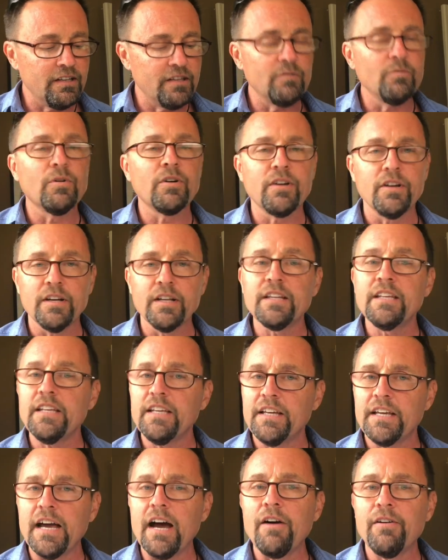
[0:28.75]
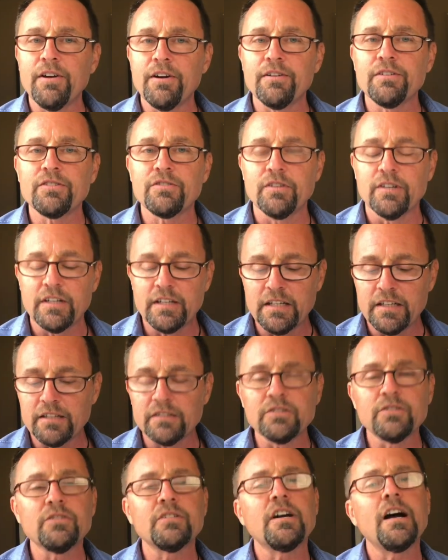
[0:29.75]
We're gonna geek out here. It's gonna get a
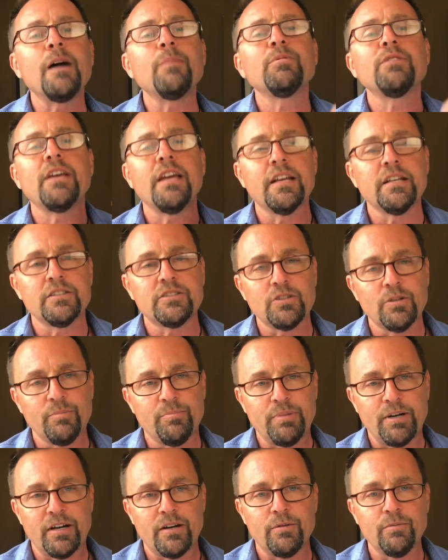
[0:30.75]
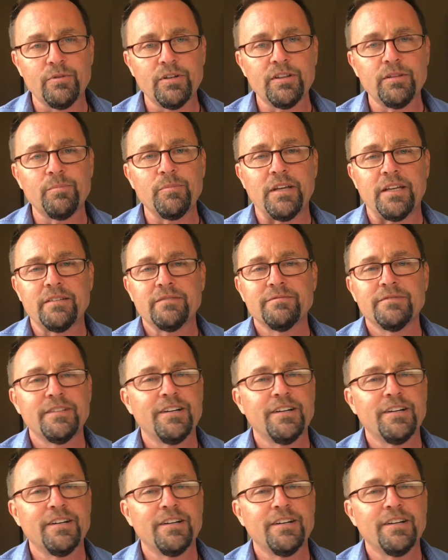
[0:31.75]
little complicated, so bear with me.